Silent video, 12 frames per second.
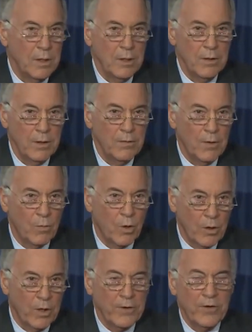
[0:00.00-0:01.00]
The, the
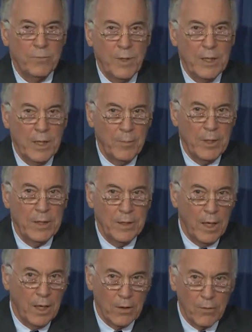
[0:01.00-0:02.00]
world is becoming
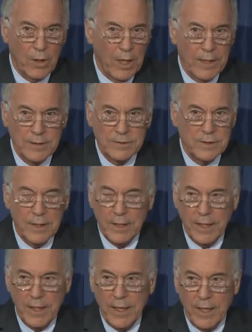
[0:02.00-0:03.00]
dollarized
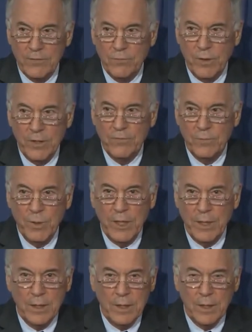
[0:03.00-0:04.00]
as we
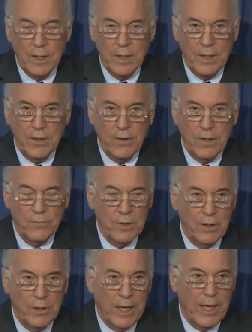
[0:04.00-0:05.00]
speak. Uh, if
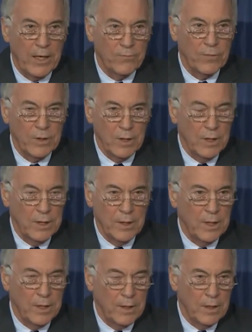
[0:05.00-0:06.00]
you go to Africa and
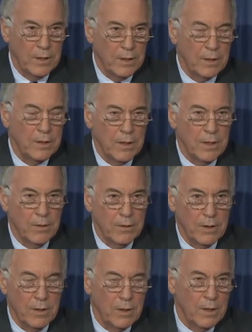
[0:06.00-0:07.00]
the, the, you know,
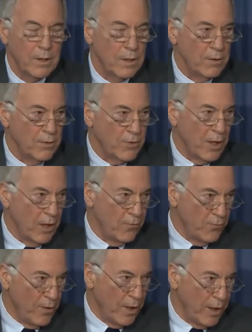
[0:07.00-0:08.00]
the, the
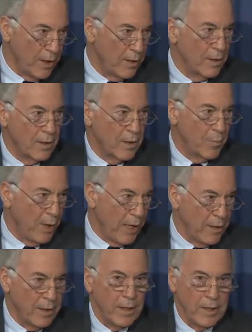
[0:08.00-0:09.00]
telephonic
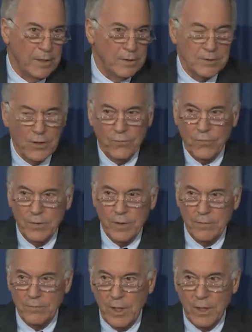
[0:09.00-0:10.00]
banking and so forth
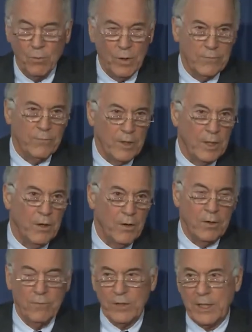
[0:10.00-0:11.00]
that's done, what's the
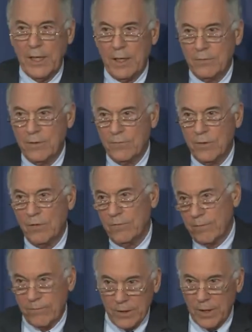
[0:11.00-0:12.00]
unit of account that's
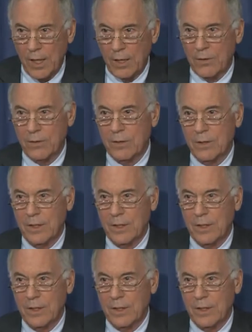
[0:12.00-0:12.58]
used? It's a dollar.